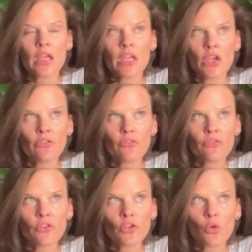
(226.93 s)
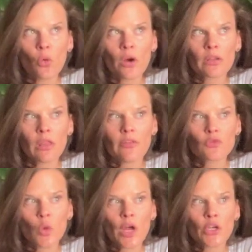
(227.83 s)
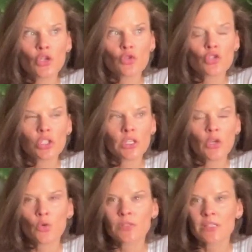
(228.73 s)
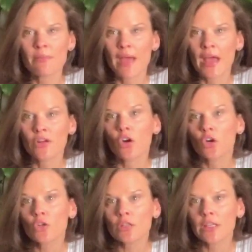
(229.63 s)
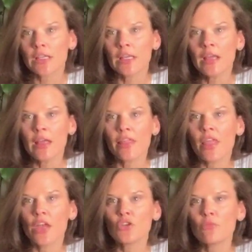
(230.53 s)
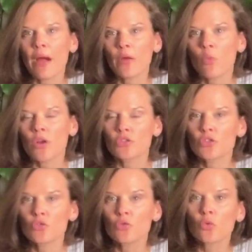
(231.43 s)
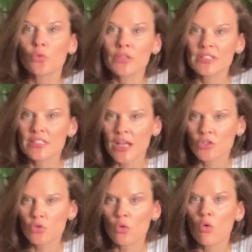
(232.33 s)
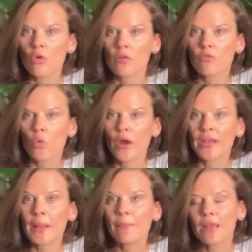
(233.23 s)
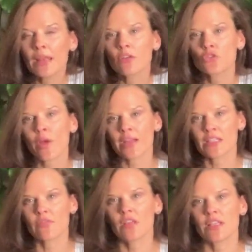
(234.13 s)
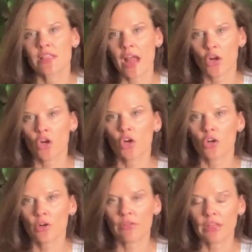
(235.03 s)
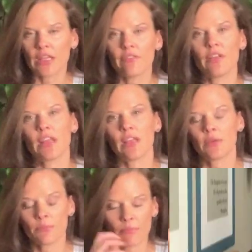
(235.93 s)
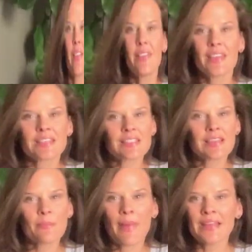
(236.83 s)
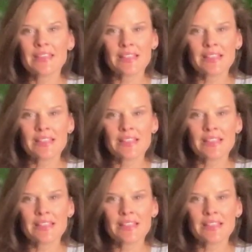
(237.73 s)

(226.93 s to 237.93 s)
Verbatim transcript: If your loved one usually goes to bed early, then you might want to reschedule or avoid committing to activities that occur in the evening. This might